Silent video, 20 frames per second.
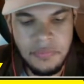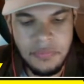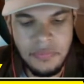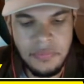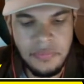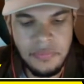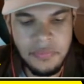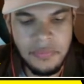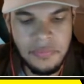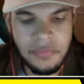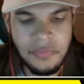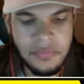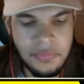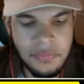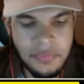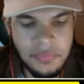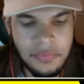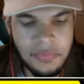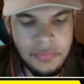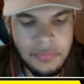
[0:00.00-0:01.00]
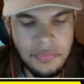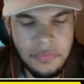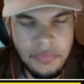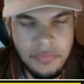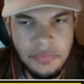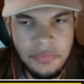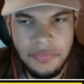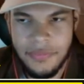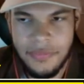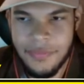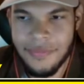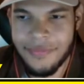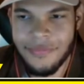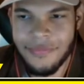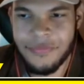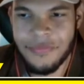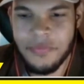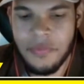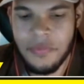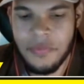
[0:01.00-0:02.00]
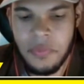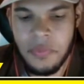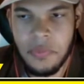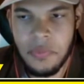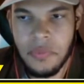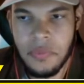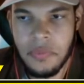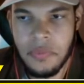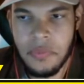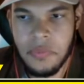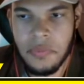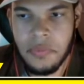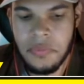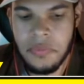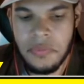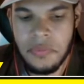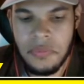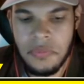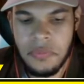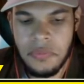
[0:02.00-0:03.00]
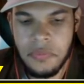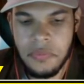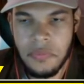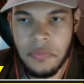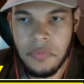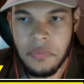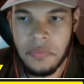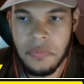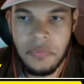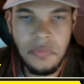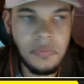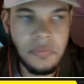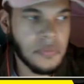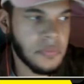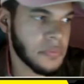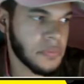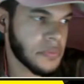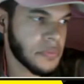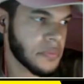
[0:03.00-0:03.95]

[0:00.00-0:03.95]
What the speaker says: (silent)